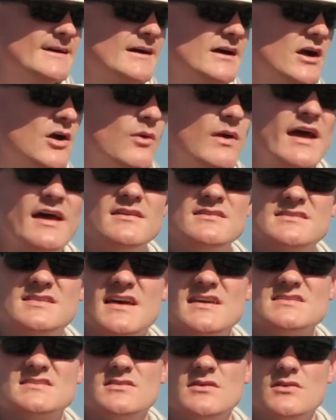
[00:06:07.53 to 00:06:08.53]
go ahead and
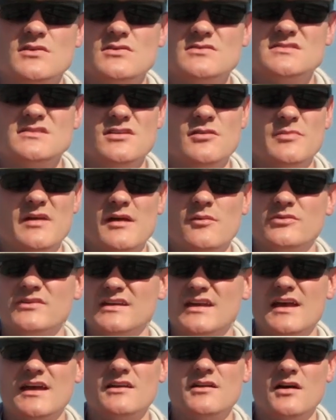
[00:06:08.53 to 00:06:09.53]
test those, and you'll be able to
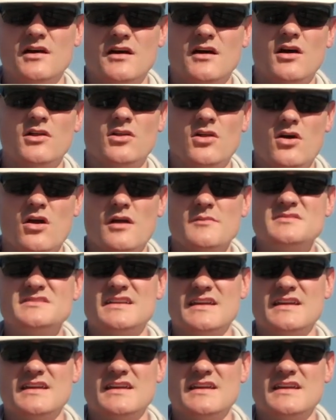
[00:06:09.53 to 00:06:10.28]
get alarms